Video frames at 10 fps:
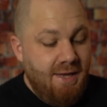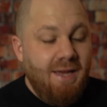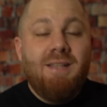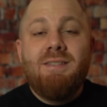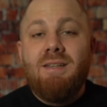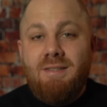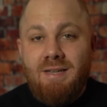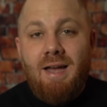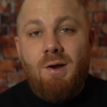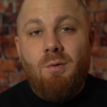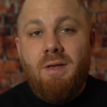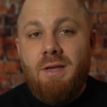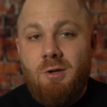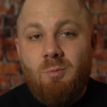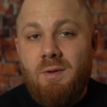It's entirely
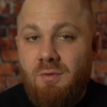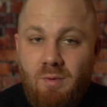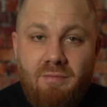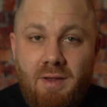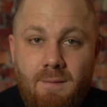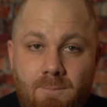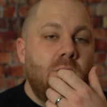human driven.